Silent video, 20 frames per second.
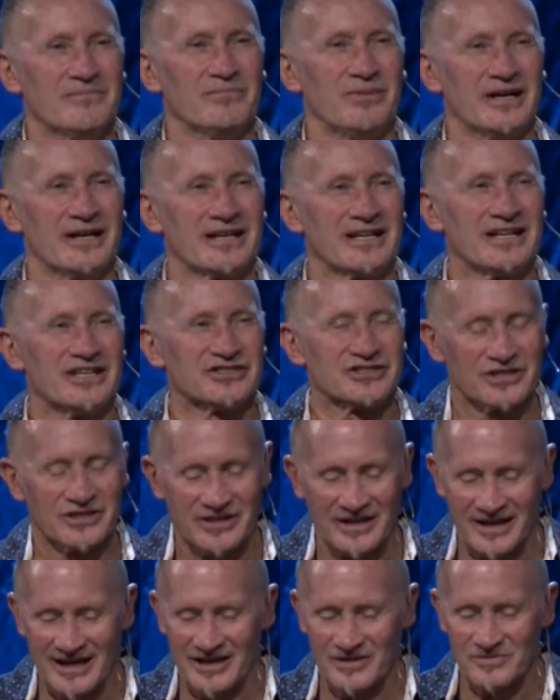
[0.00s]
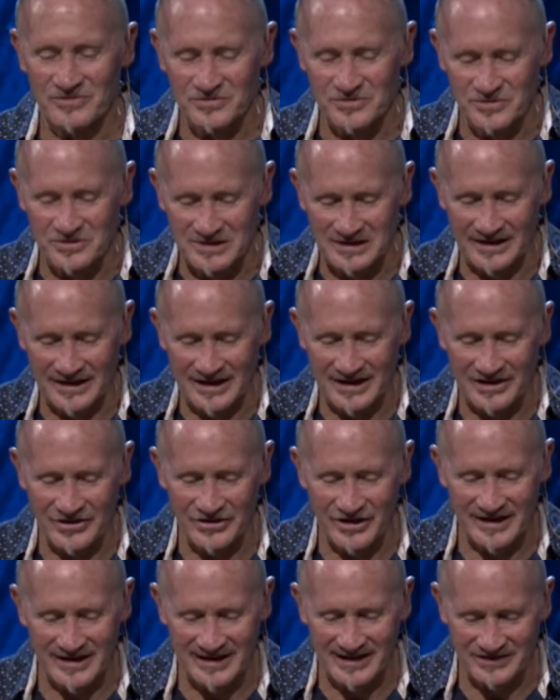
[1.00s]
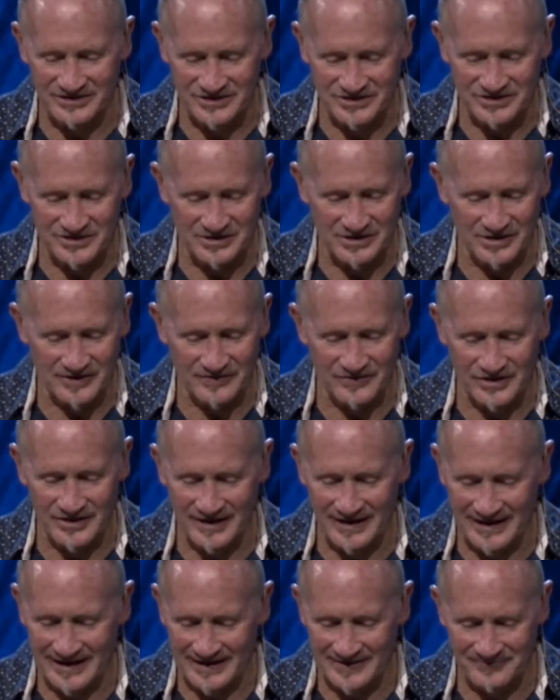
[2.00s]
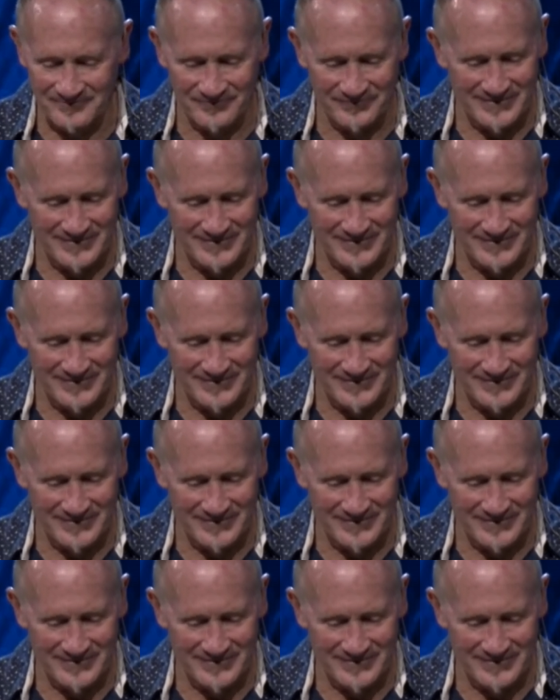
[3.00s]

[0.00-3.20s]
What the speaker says: but it's not really the counsel of God.